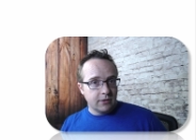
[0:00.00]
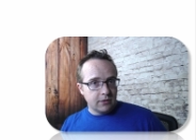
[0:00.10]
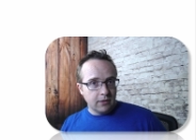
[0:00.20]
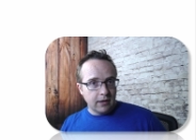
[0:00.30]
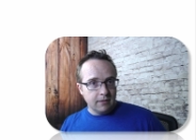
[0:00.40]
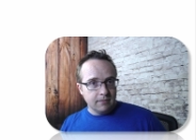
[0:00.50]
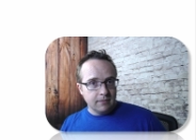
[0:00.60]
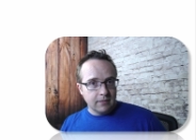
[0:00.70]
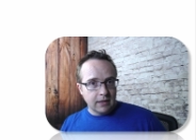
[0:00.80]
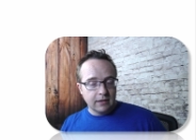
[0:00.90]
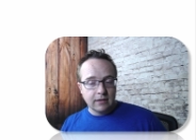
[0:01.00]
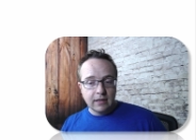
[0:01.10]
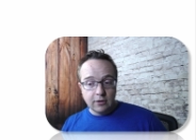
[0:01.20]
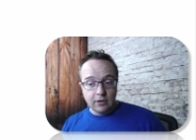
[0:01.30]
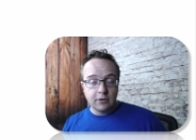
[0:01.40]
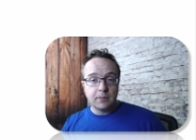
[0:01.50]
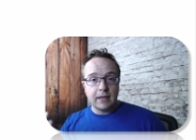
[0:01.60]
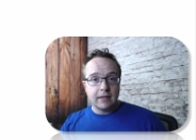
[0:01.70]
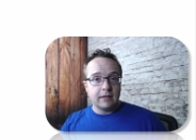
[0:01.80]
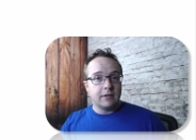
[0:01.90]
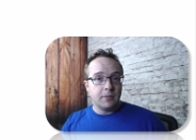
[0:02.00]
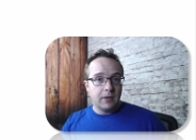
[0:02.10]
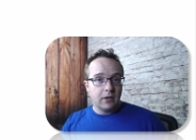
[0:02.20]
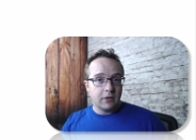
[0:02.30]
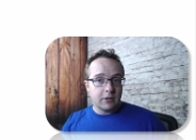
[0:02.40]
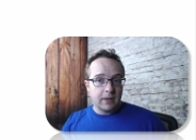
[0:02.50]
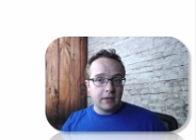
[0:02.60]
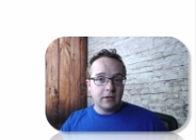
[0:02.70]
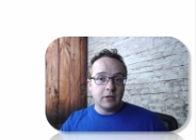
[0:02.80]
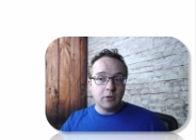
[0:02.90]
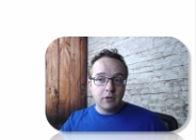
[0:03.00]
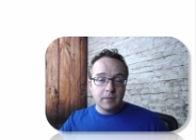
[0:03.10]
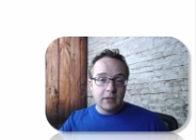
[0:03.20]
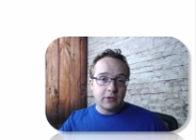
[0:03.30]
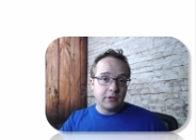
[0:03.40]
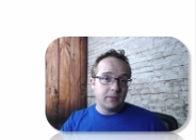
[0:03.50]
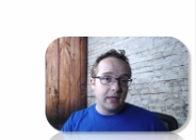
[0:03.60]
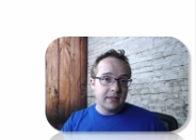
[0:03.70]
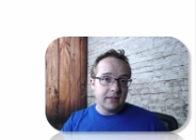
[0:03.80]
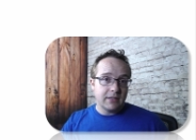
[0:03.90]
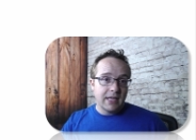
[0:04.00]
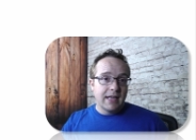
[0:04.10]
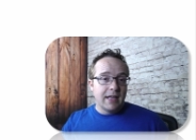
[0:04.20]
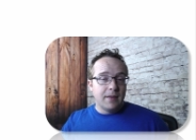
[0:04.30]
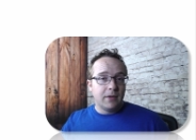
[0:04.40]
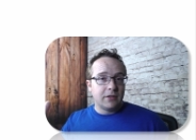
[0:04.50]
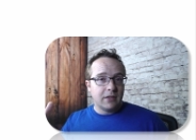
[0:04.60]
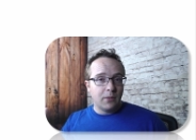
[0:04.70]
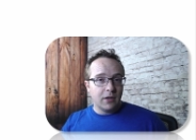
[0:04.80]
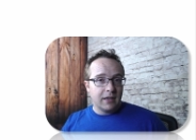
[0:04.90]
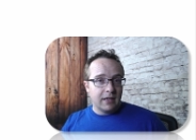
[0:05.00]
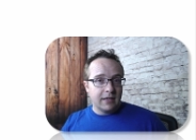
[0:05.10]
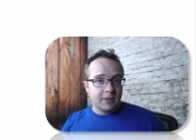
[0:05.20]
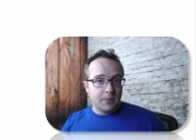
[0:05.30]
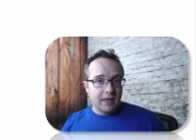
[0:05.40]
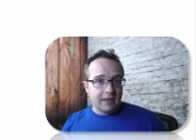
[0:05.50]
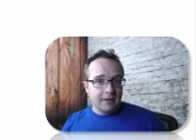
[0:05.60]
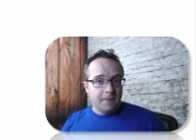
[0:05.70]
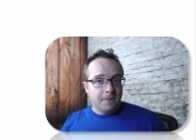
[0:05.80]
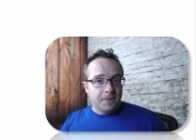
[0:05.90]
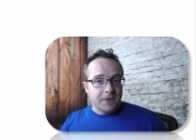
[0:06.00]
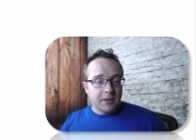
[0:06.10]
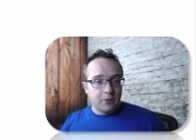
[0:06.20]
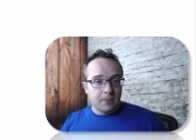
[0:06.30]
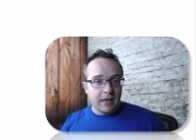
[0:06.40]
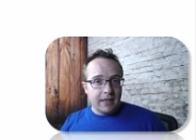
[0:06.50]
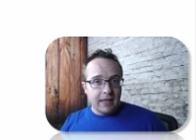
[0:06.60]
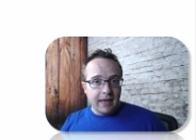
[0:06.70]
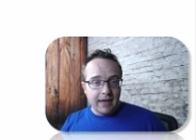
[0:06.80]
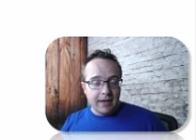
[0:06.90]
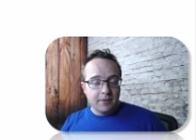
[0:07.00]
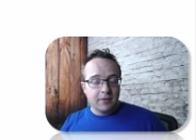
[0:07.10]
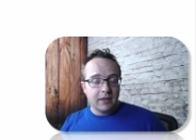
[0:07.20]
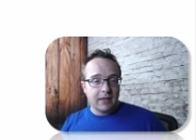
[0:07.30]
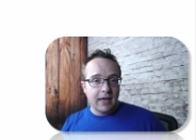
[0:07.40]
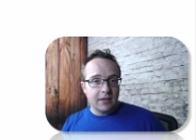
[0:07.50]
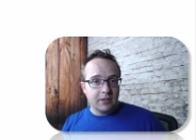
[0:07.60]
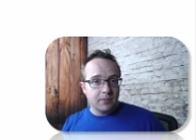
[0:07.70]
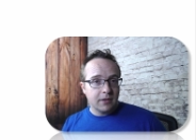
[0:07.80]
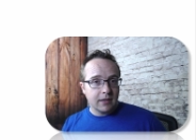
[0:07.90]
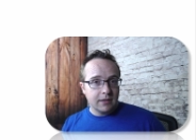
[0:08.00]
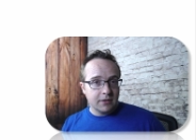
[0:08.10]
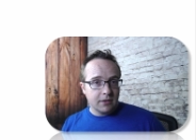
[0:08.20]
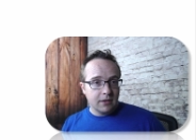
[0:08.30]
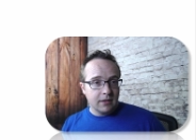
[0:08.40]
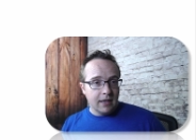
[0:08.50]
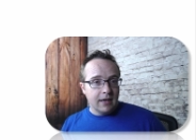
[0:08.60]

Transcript: is still there, like you're expecting it to disappear or expecting it to only be in certain places, but it's not working how you expect, you might have a caching plugin installed.